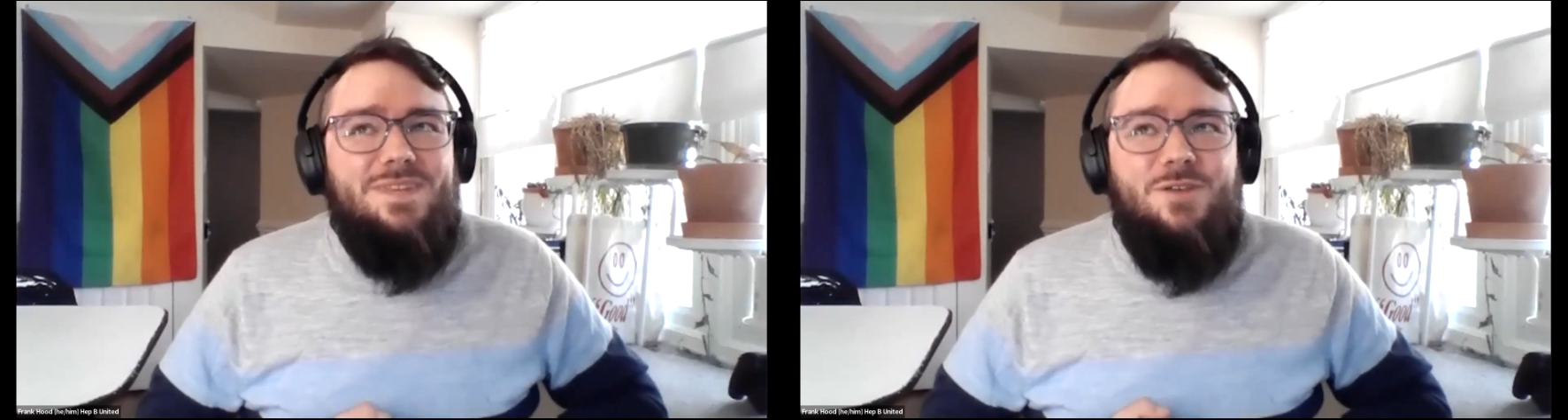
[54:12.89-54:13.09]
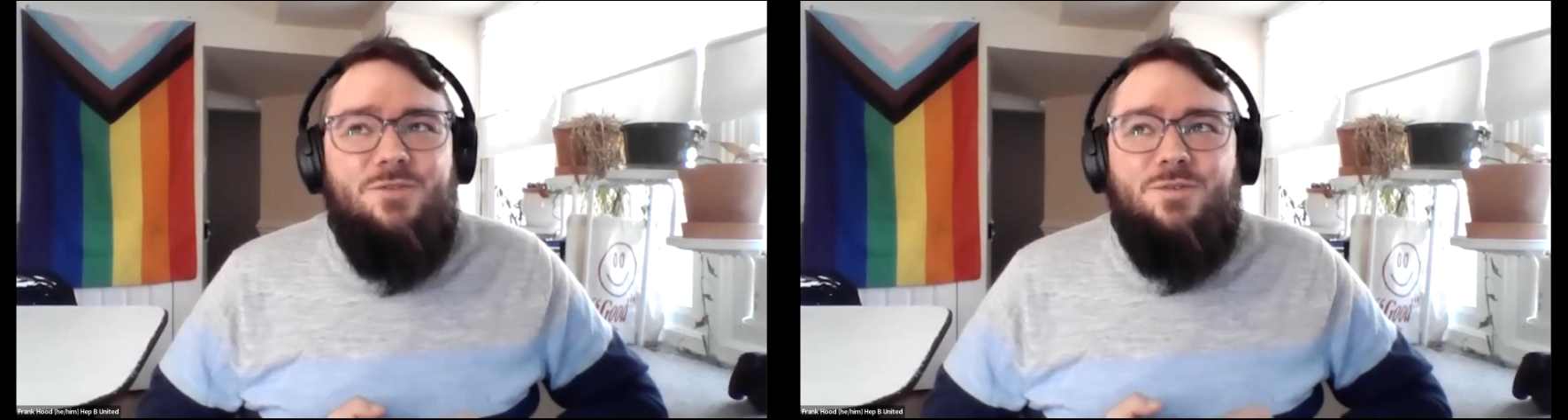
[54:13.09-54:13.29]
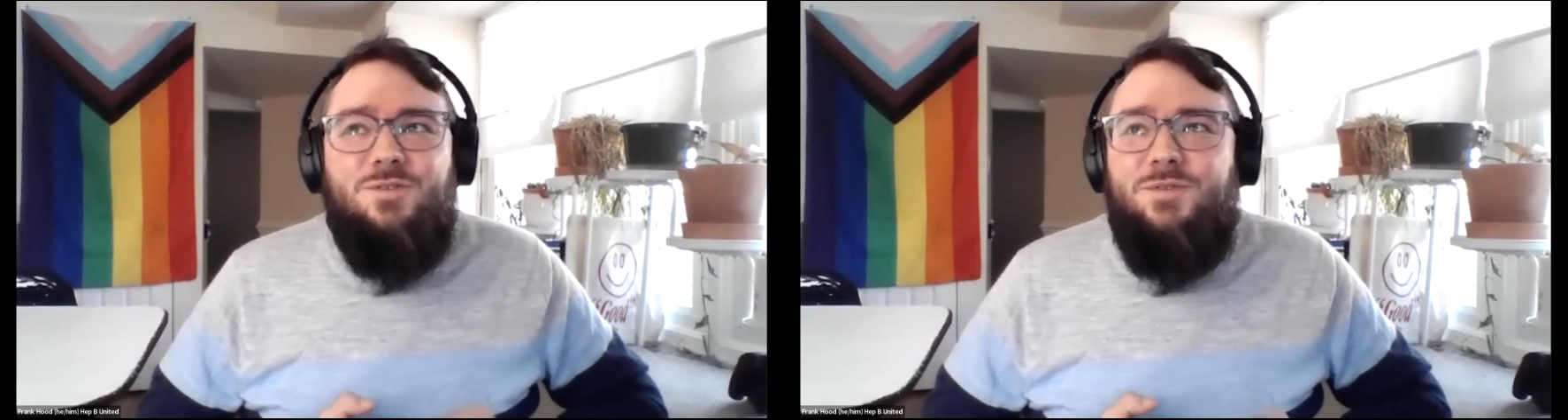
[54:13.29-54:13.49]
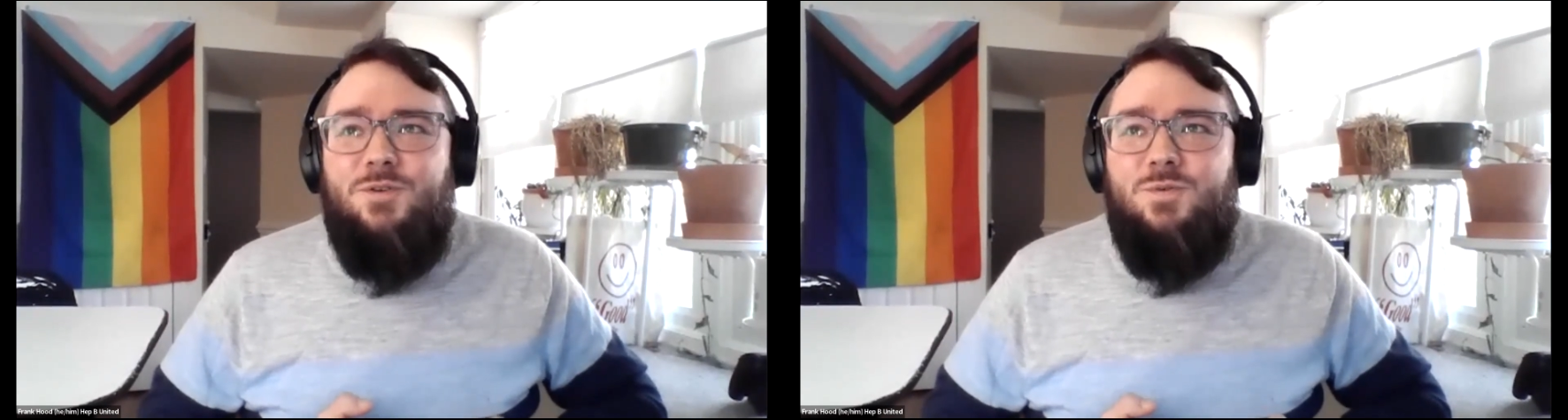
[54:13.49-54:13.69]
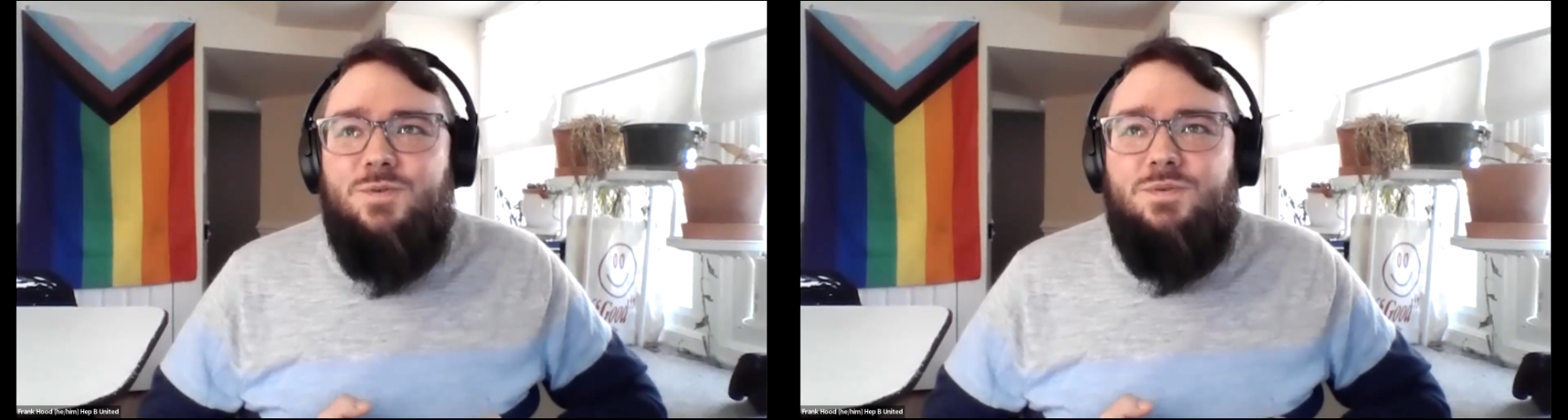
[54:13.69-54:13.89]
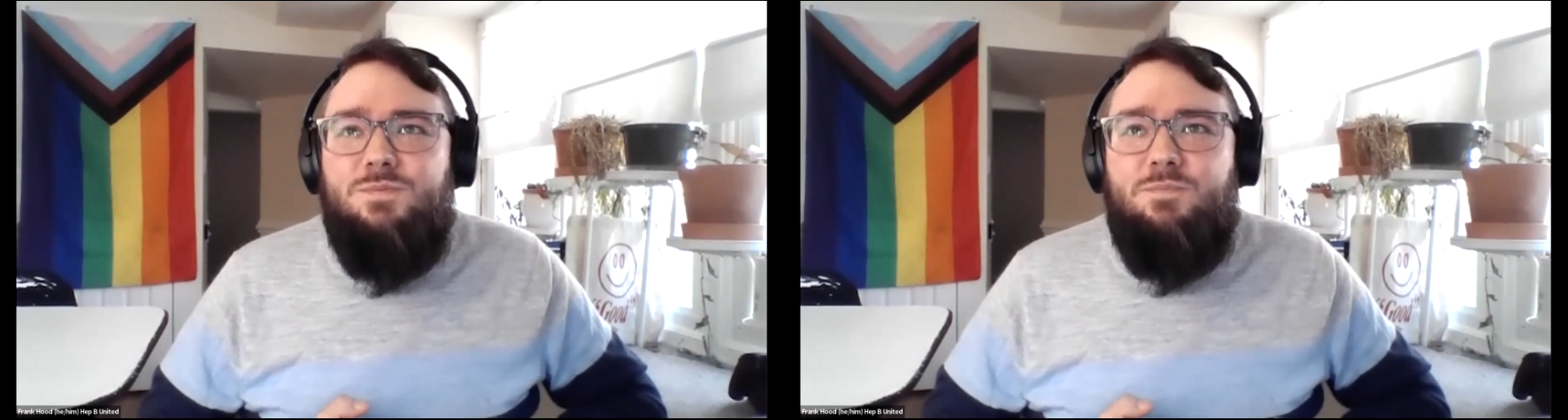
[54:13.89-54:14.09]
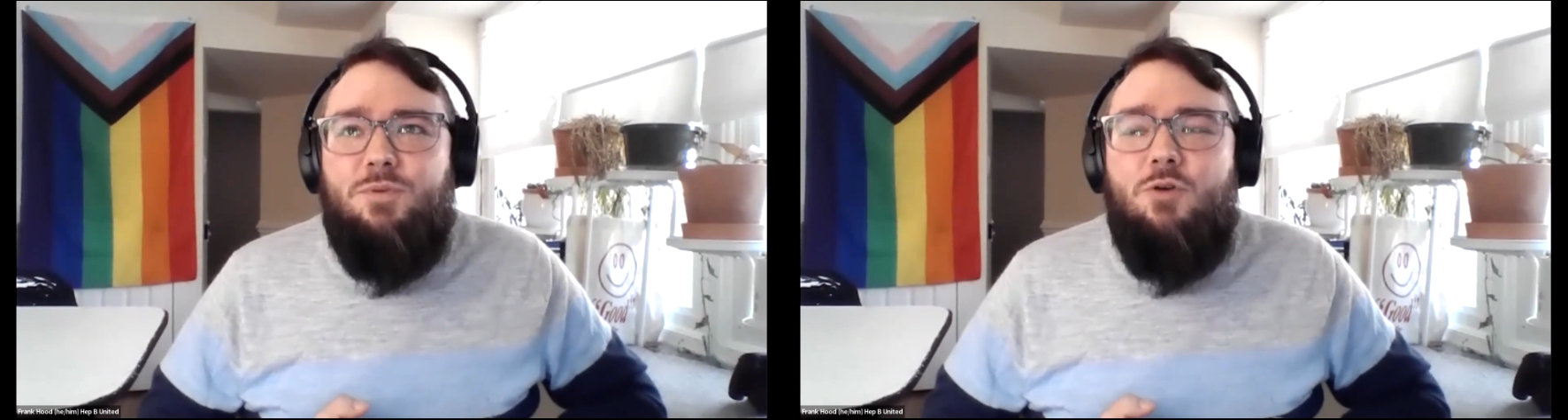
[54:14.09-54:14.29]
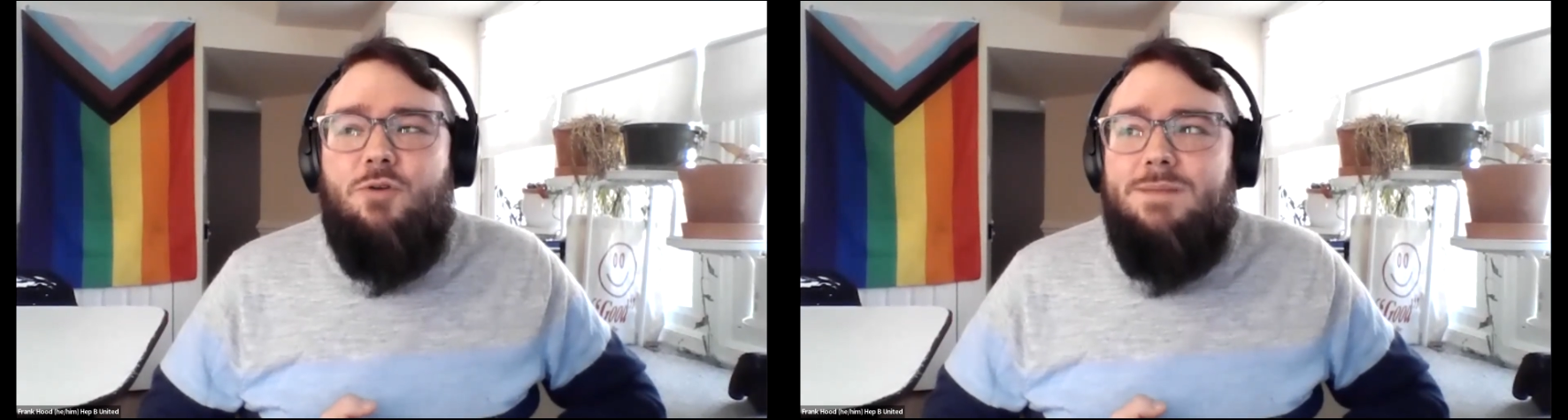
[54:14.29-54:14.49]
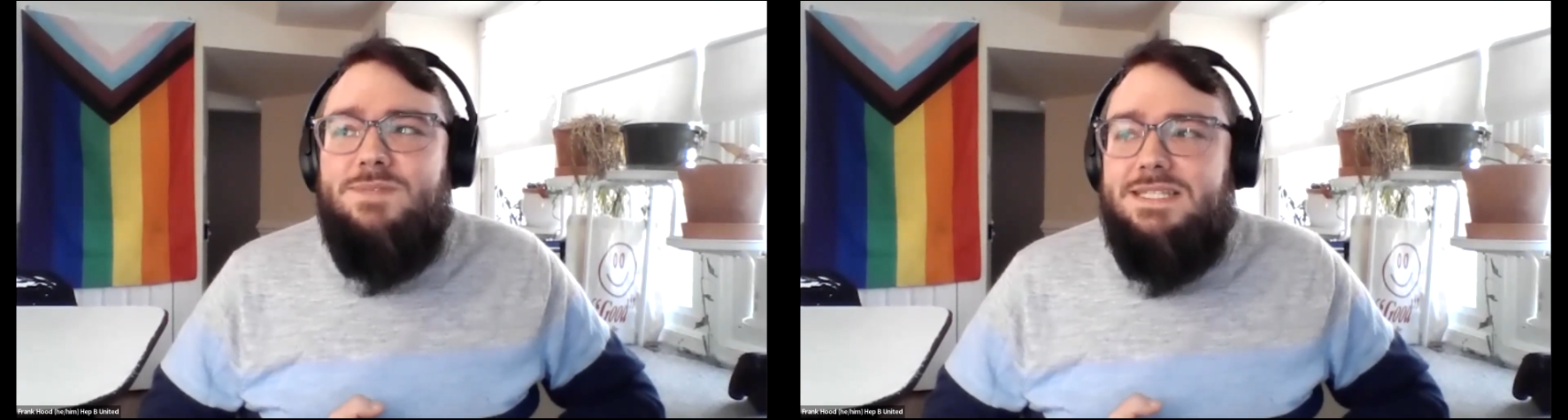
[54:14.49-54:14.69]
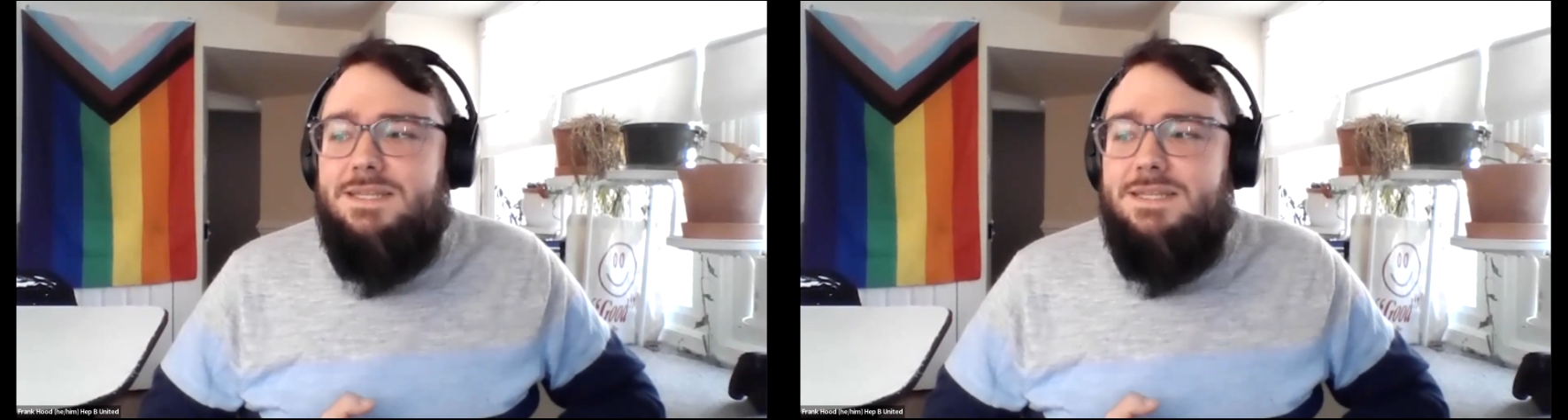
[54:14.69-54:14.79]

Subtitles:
those few programs that